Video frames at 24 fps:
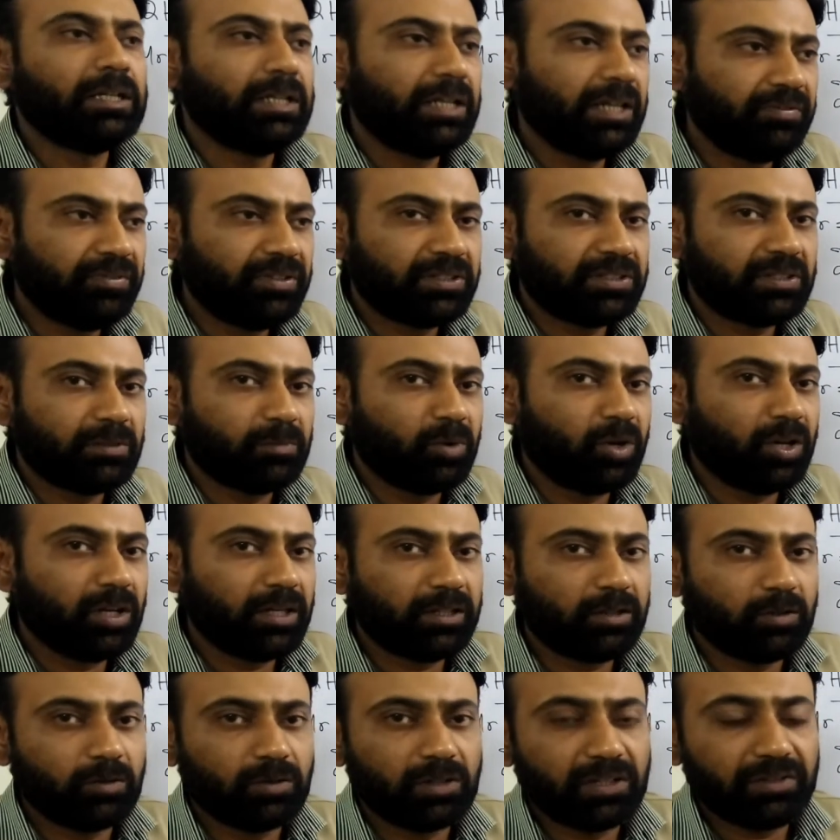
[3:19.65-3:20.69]
If it's a
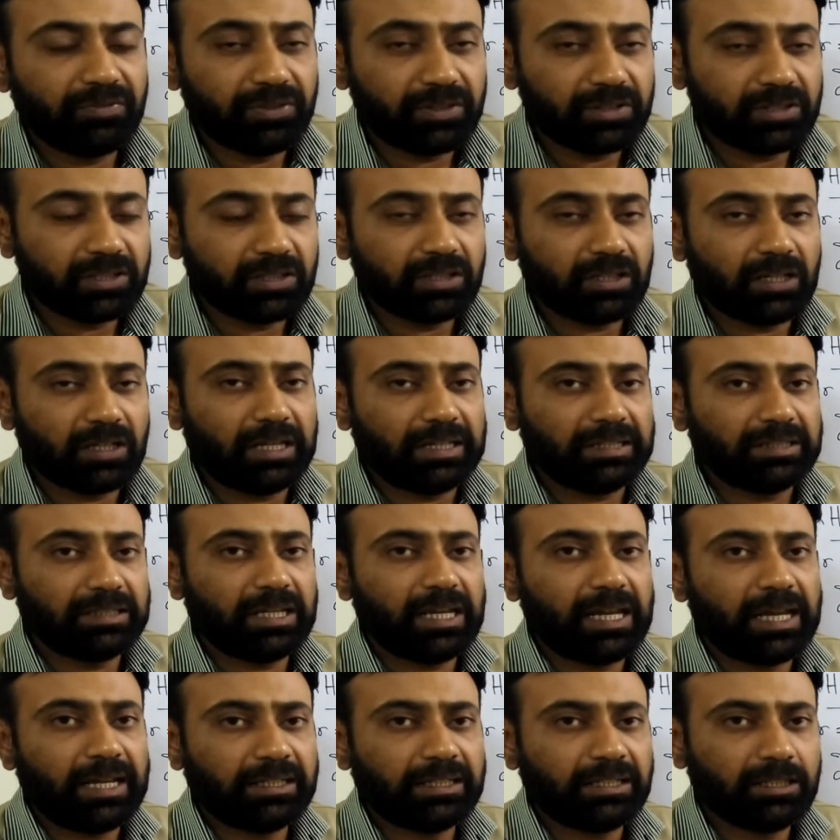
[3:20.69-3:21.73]
molecule, if it's an
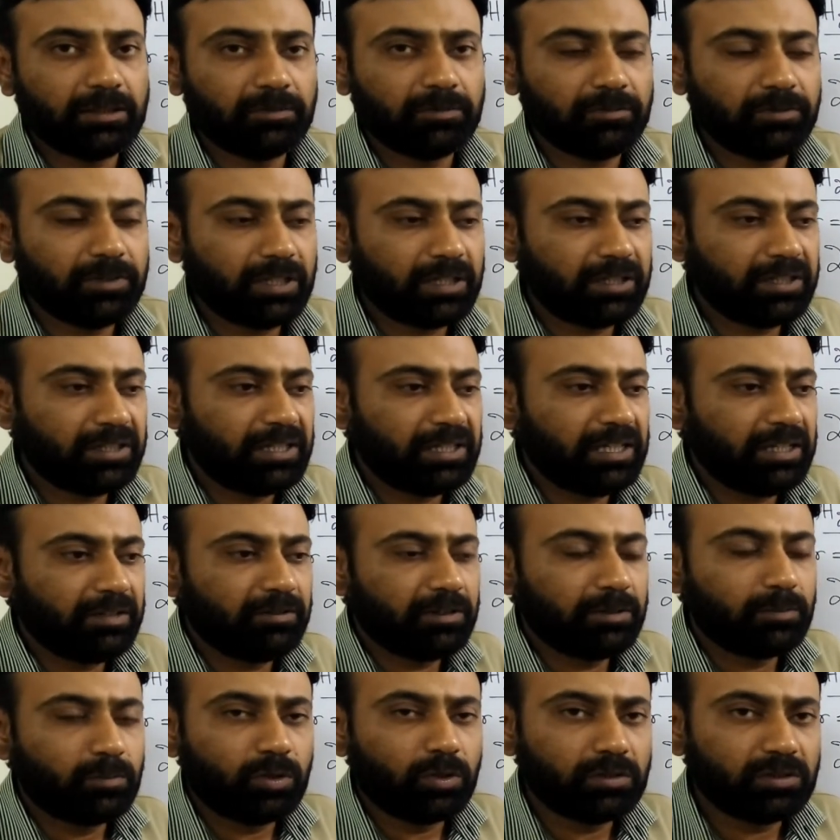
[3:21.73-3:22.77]
atom, we are dealing
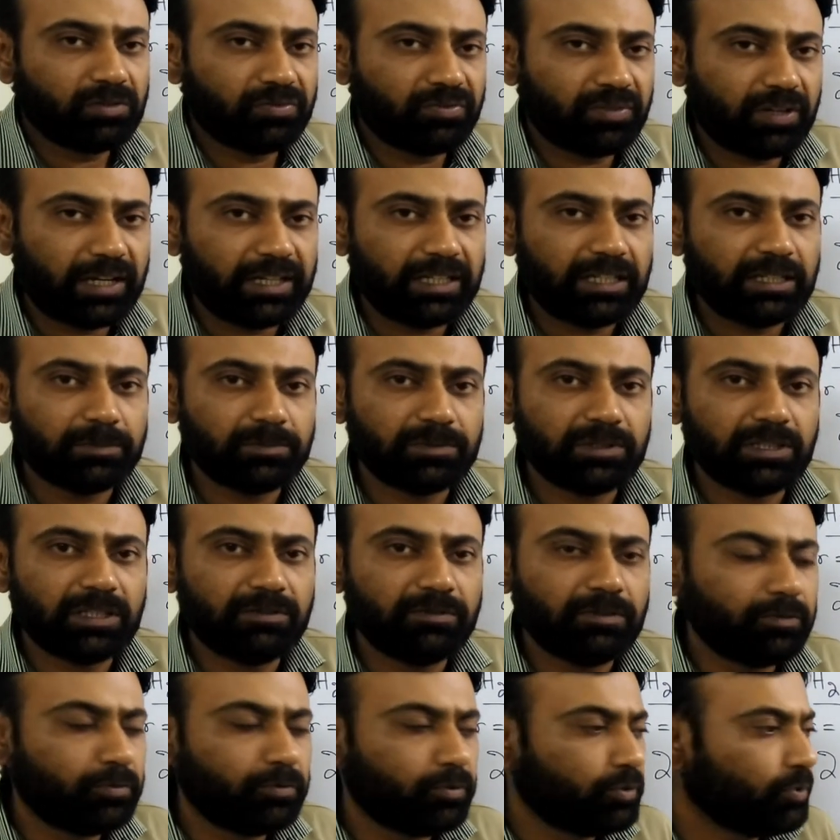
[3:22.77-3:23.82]
with moles of atoms, then
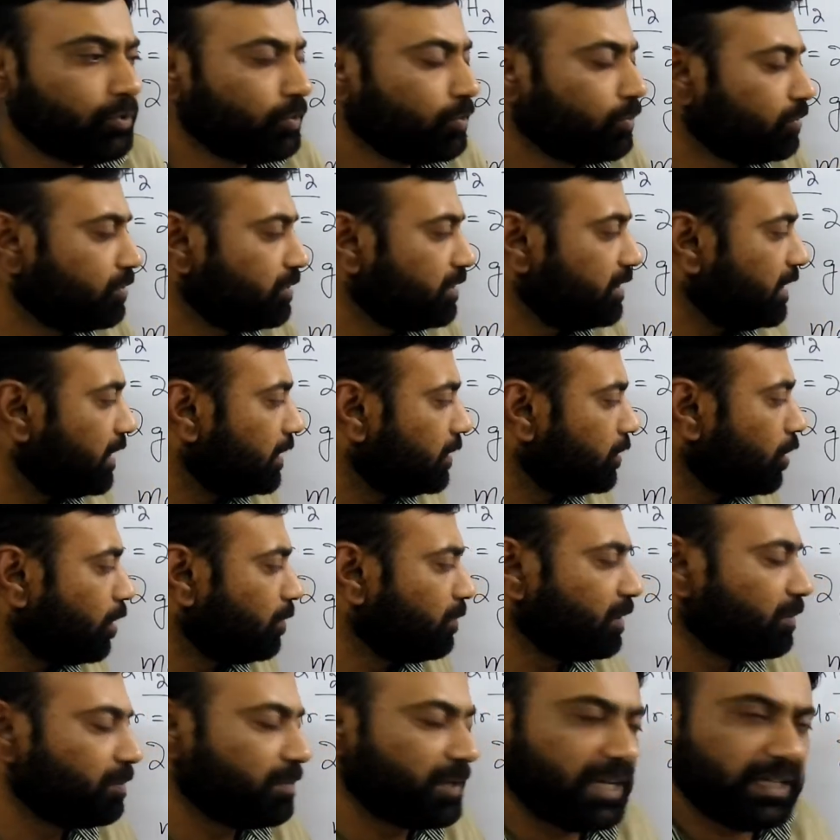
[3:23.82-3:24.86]
we would use the atomic
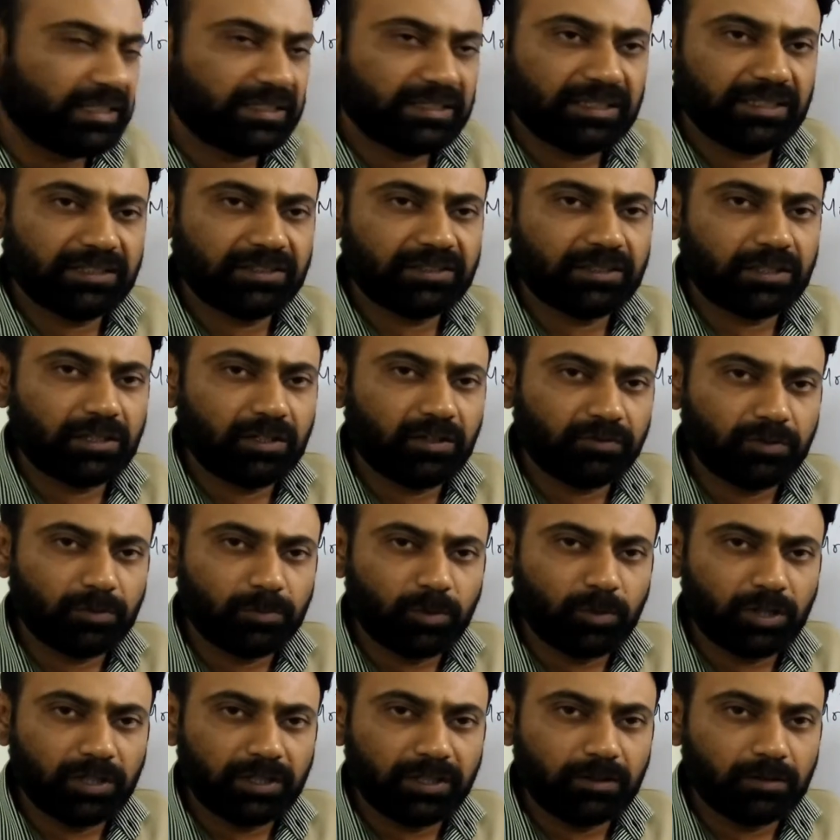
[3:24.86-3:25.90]
mass instead of the
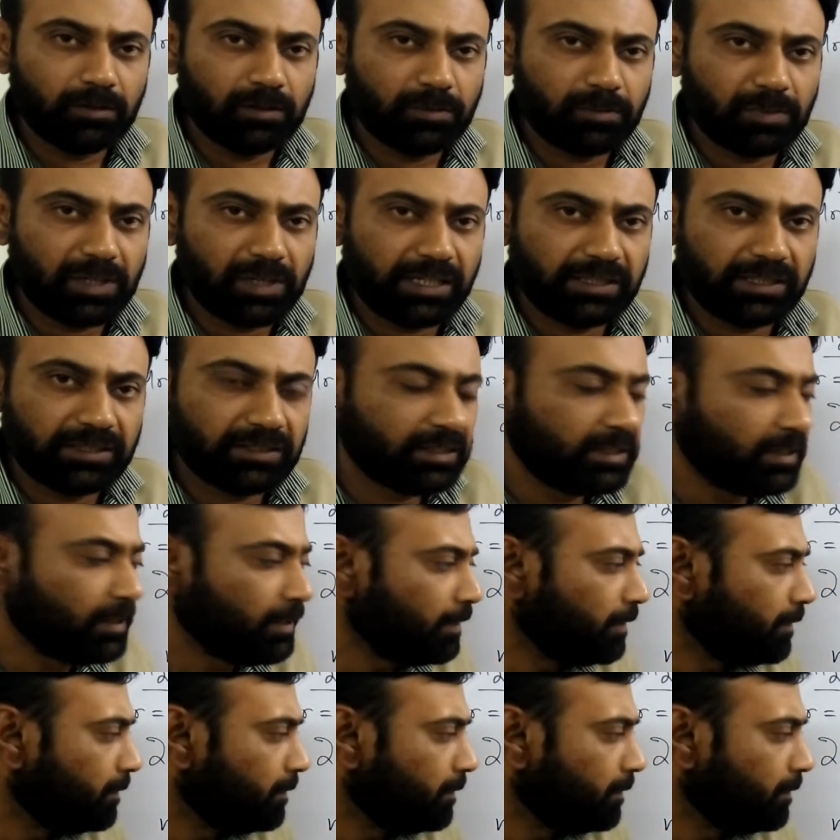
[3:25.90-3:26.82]
molecular mass.